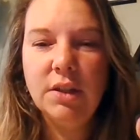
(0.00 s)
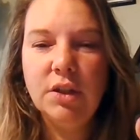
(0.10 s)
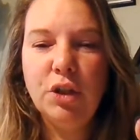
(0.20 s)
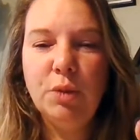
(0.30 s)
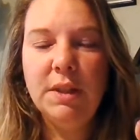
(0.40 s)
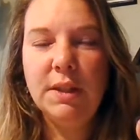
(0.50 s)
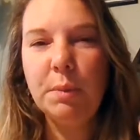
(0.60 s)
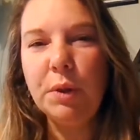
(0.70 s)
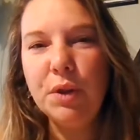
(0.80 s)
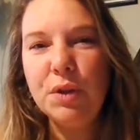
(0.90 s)
to be
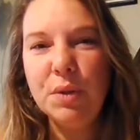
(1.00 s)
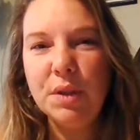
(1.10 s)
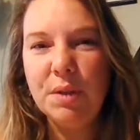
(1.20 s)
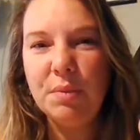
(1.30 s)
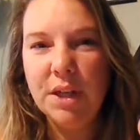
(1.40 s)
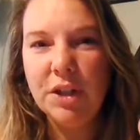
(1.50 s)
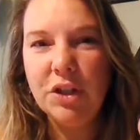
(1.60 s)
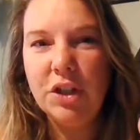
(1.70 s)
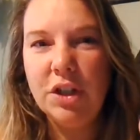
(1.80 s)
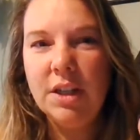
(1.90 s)
spiritually
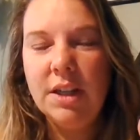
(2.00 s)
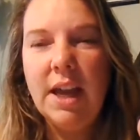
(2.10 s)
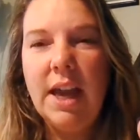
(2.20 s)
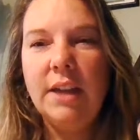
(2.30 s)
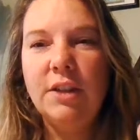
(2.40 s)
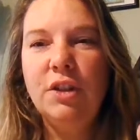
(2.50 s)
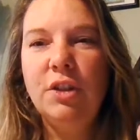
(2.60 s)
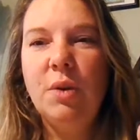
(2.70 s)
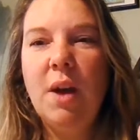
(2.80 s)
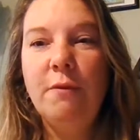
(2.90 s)
rich and
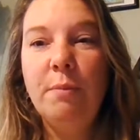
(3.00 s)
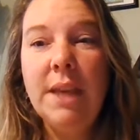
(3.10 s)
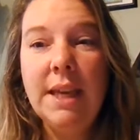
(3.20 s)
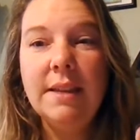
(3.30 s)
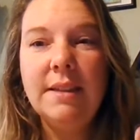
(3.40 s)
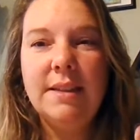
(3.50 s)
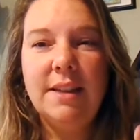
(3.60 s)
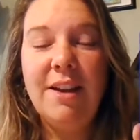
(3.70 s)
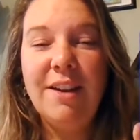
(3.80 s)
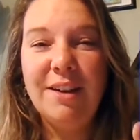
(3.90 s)
to have peace
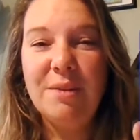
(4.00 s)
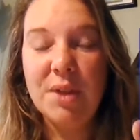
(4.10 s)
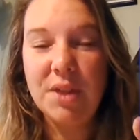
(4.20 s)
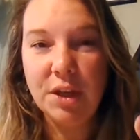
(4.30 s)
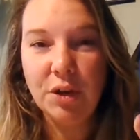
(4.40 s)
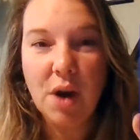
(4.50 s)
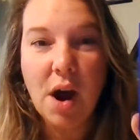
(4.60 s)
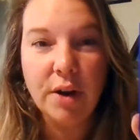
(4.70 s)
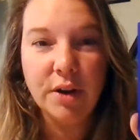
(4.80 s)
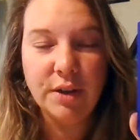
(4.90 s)
within your
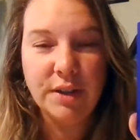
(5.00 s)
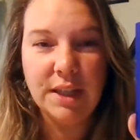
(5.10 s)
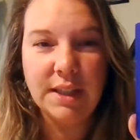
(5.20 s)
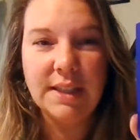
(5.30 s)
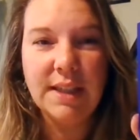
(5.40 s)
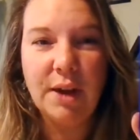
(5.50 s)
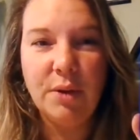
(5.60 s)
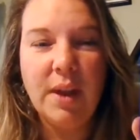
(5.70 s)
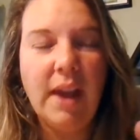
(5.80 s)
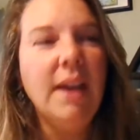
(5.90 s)
heart on the inside,
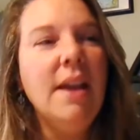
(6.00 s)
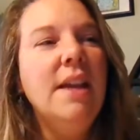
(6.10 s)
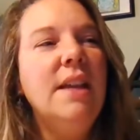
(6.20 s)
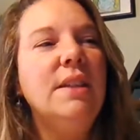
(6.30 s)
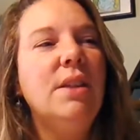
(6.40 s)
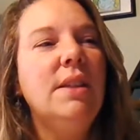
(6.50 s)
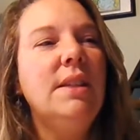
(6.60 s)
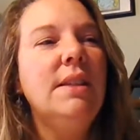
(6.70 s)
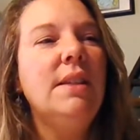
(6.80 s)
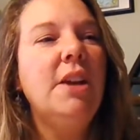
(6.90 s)
okay? So this
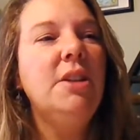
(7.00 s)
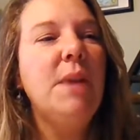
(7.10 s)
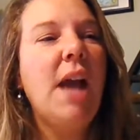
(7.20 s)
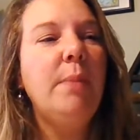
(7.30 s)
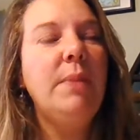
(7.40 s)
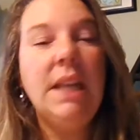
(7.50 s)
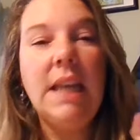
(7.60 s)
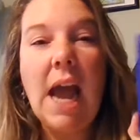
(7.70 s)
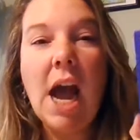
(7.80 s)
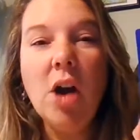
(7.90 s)
decide to be happy
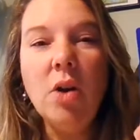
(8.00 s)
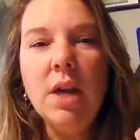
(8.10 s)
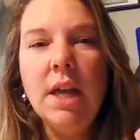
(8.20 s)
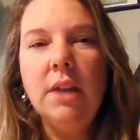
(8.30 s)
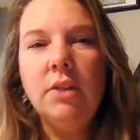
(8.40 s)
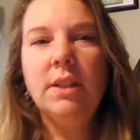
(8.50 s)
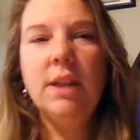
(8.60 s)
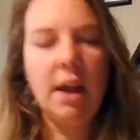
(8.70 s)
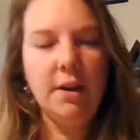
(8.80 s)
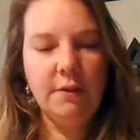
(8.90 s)
now just
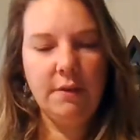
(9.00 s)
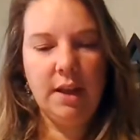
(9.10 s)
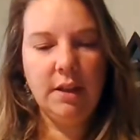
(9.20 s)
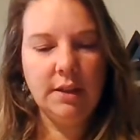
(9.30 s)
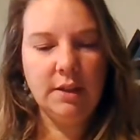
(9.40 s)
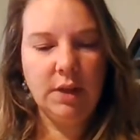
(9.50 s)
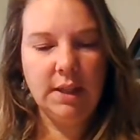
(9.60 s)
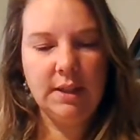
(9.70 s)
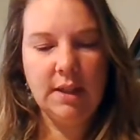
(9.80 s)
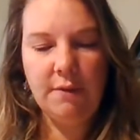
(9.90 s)
kind of
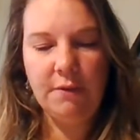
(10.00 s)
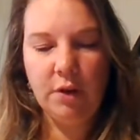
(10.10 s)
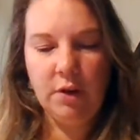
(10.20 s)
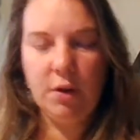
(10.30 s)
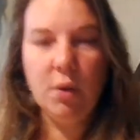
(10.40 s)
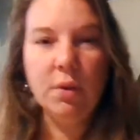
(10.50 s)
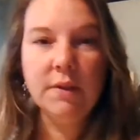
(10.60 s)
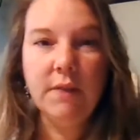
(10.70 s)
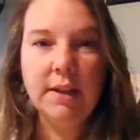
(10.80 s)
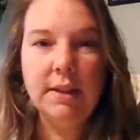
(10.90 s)
illustrates that for those
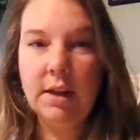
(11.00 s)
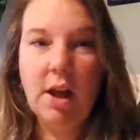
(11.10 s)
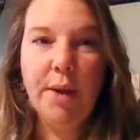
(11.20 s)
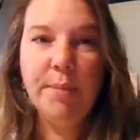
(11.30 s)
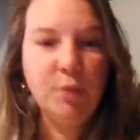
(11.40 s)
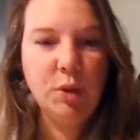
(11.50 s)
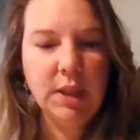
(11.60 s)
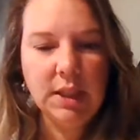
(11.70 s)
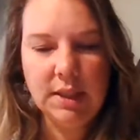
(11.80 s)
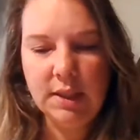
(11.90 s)
of us, and I'm
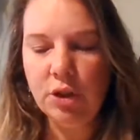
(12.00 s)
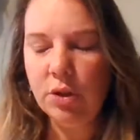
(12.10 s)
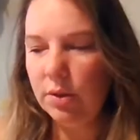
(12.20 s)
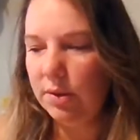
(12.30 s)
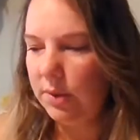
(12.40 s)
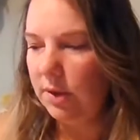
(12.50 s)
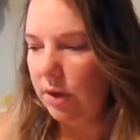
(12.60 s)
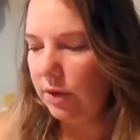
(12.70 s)
doing this too, so it's not